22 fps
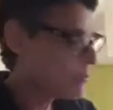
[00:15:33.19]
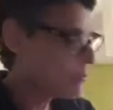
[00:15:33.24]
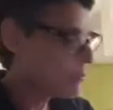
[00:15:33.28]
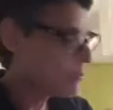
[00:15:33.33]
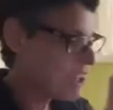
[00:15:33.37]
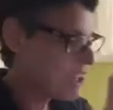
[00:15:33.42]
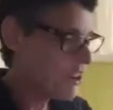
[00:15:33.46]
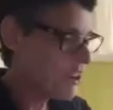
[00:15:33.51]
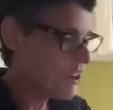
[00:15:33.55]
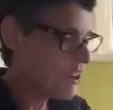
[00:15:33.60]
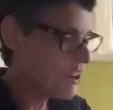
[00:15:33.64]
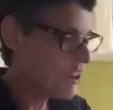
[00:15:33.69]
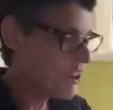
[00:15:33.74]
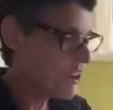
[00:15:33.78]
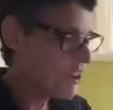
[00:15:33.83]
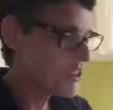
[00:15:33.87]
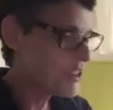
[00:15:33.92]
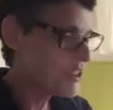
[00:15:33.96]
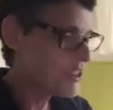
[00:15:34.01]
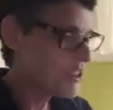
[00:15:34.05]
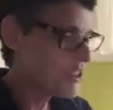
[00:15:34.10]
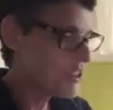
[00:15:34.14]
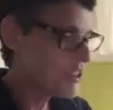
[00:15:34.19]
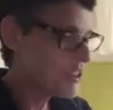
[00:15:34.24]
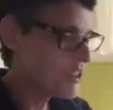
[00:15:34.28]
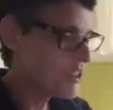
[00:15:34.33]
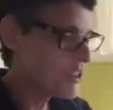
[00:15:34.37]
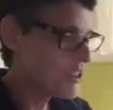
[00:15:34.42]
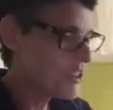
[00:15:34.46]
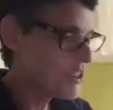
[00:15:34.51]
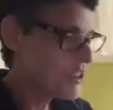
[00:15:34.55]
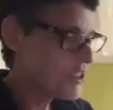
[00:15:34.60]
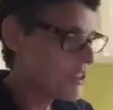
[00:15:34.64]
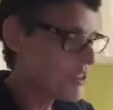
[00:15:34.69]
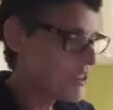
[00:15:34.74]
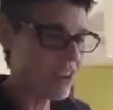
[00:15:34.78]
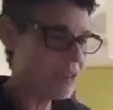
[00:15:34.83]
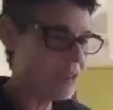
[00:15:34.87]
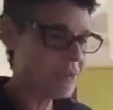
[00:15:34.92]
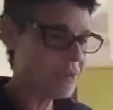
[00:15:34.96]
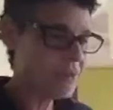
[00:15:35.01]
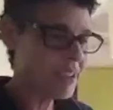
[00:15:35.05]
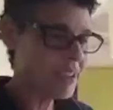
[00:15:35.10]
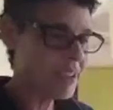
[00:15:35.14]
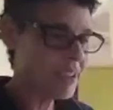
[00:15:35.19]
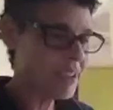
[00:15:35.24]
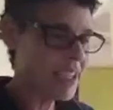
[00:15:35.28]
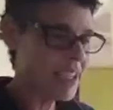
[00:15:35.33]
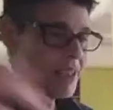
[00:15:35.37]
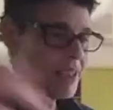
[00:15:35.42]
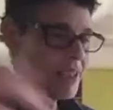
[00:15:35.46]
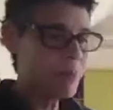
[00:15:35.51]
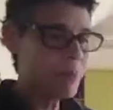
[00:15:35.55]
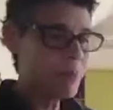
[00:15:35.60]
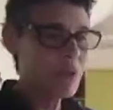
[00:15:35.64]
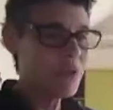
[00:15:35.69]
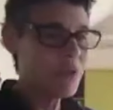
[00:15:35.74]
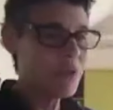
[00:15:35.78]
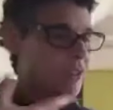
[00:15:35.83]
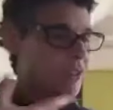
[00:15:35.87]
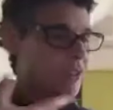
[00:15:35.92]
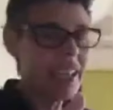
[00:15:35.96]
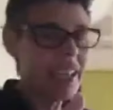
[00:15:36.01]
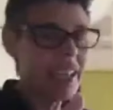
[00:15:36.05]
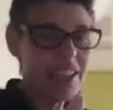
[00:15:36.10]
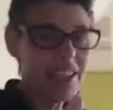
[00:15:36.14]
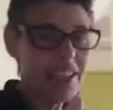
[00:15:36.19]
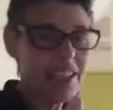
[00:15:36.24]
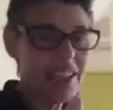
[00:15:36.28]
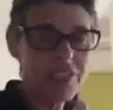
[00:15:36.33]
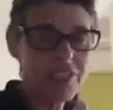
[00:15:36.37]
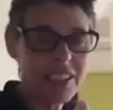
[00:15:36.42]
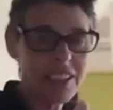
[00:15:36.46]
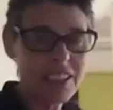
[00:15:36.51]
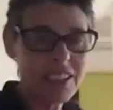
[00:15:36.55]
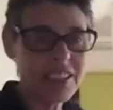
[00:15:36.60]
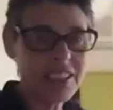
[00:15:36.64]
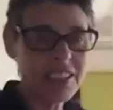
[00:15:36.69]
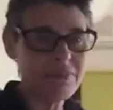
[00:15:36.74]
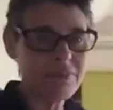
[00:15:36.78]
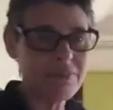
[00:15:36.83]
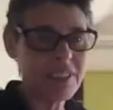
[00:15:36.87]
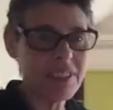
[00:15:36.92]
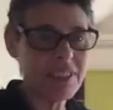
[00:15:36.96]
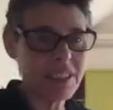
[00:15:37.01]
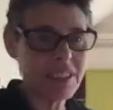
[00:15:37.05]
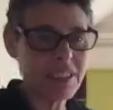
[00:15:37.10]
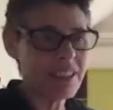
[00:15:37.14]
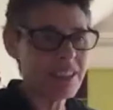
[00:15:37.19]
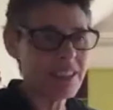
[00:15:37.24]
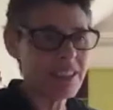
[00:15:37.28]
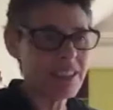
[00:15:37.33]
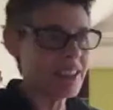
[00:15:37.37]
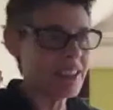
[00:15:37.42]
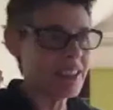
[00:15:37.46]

It's because, there's this beautiful naivety that